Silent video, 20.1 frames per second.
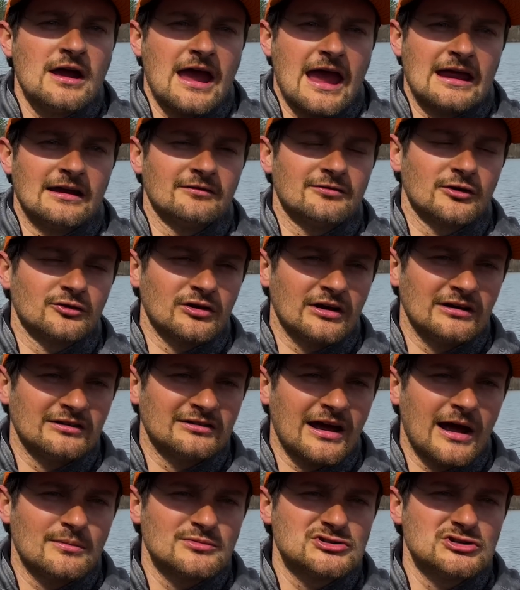And if there's any
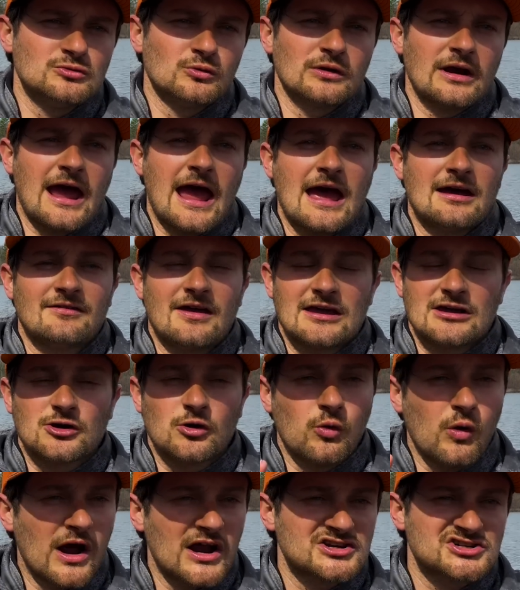times you want to have a
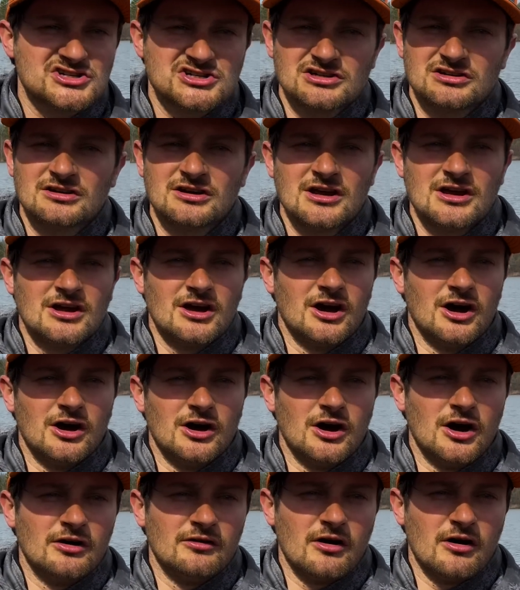question
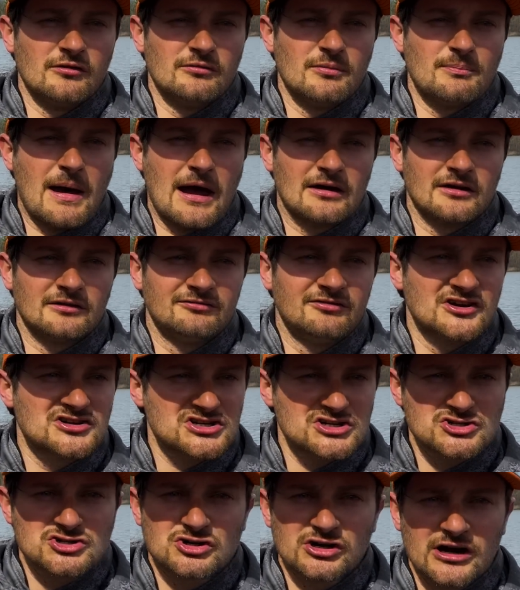of about a
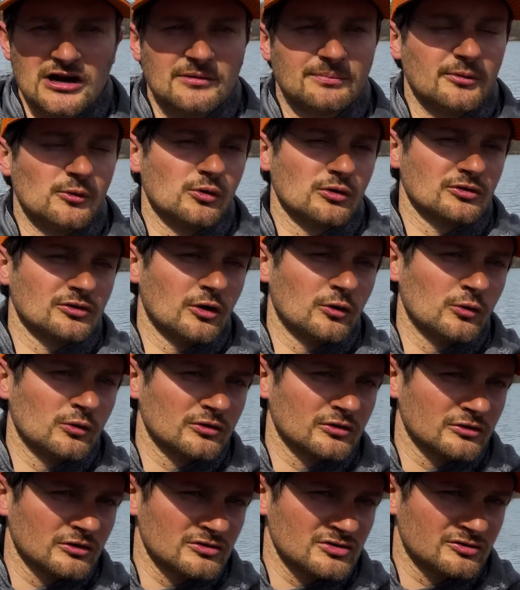fishing trip
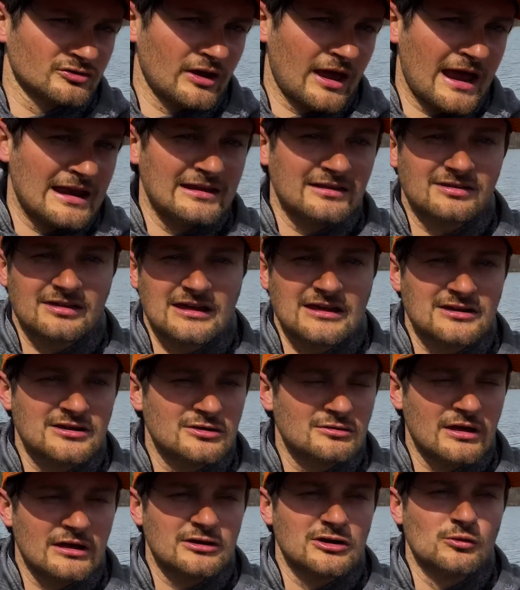or just
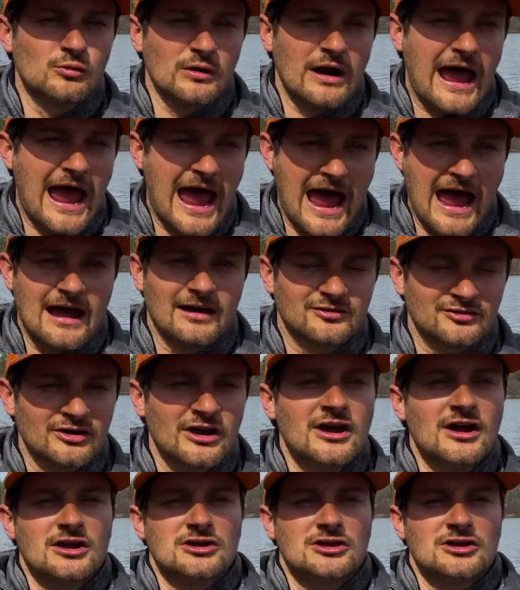anything that you want to ask,